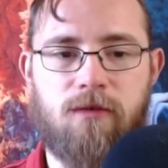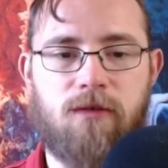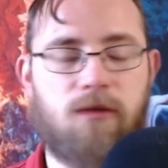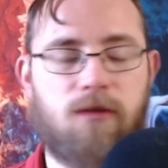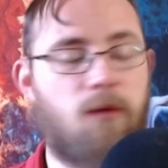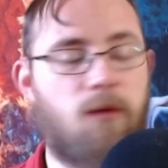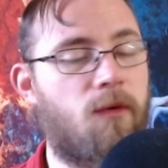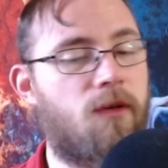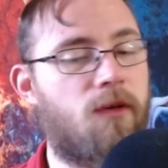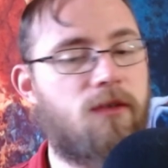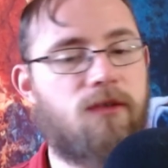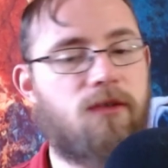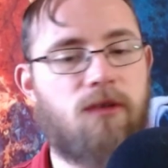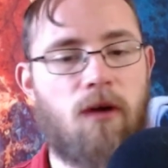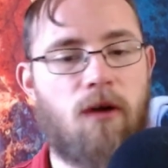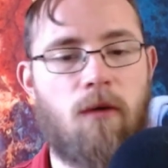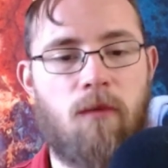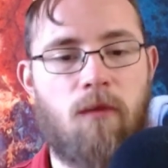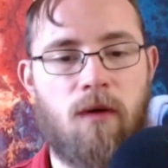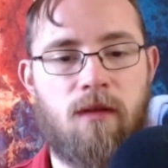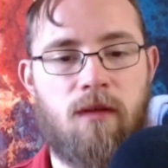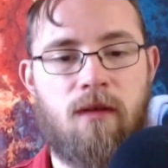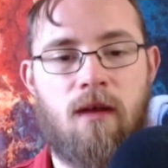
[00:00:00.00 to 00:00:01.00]
So we're going to
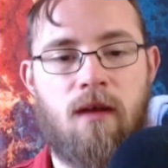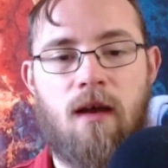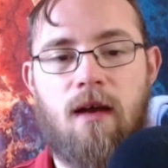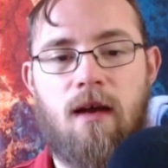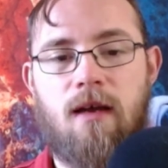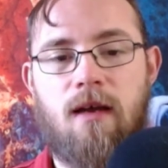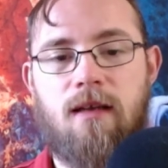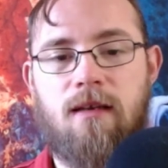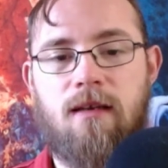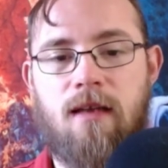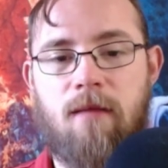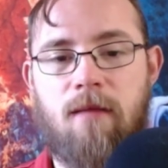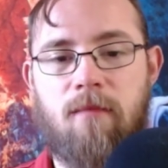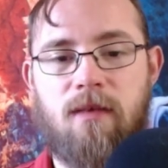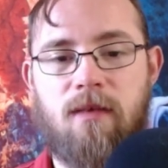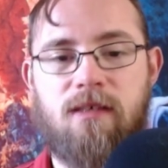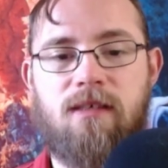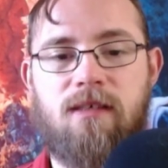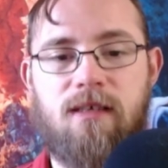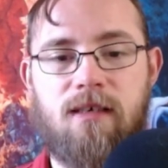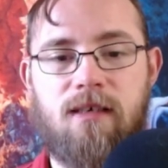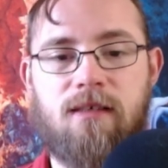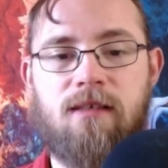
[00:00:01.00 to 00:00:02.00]
start with
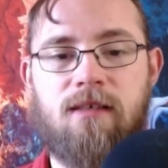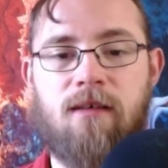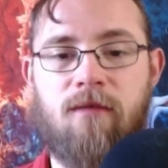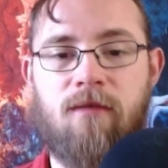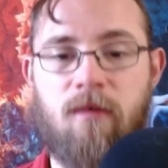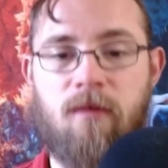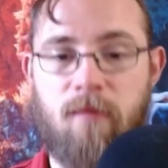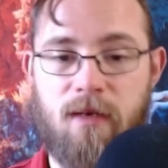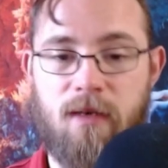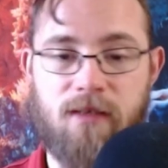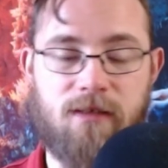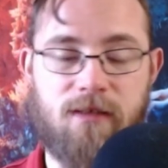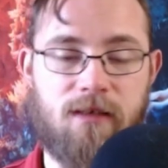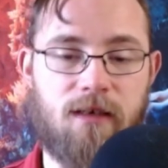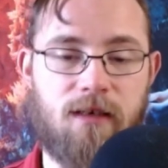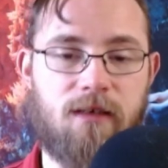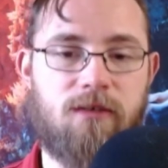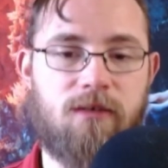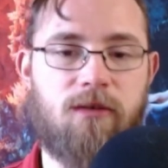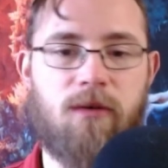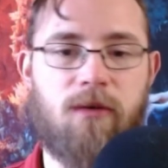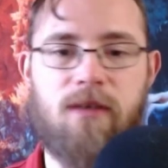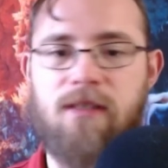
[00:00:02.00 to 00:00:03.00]
Nemesius of
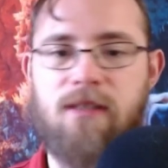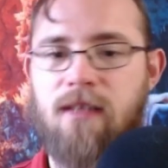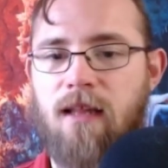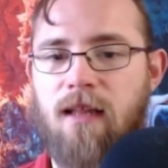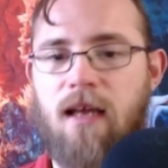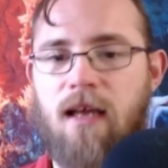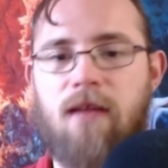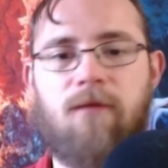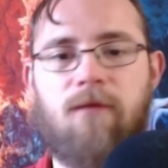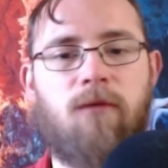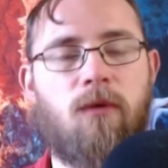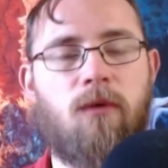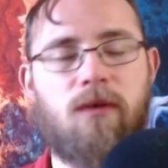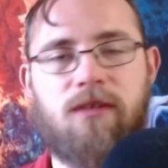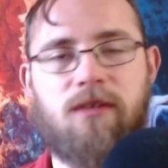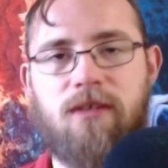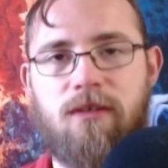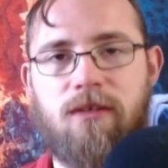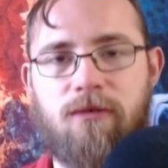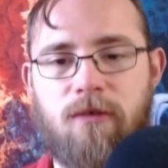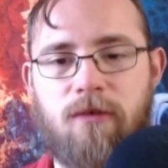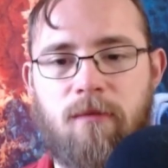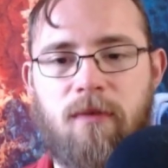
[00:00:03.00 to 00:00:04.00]
Emesa. So he's a late 4th
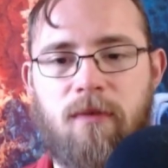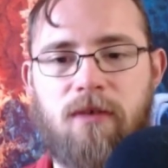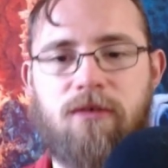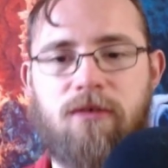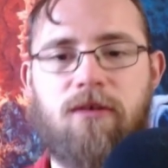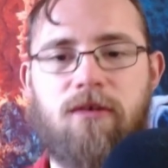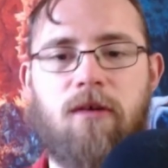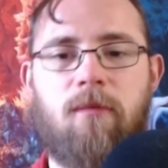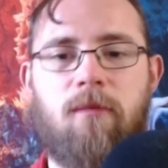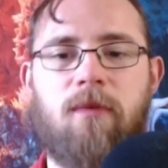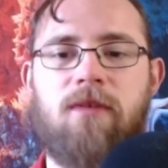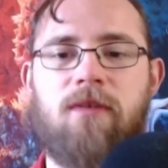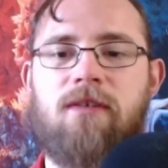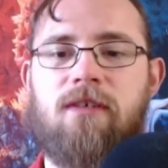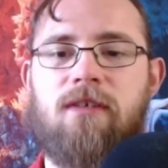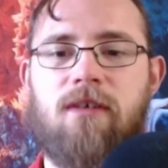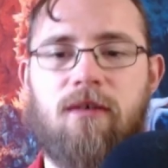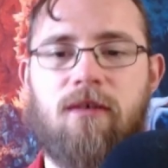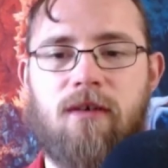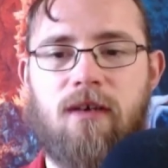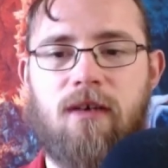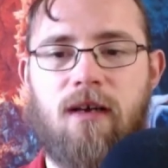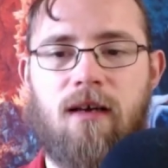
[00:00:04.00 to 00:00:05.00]
century bishop in
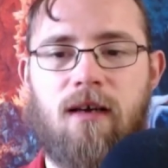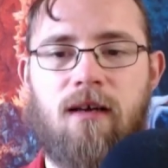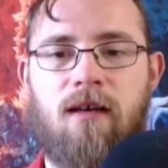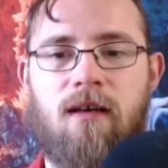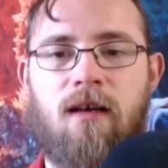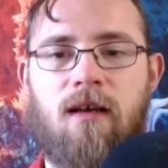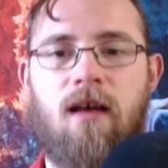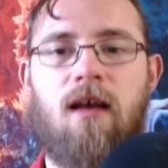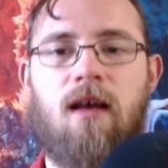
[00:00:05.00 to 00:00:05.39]
Syria.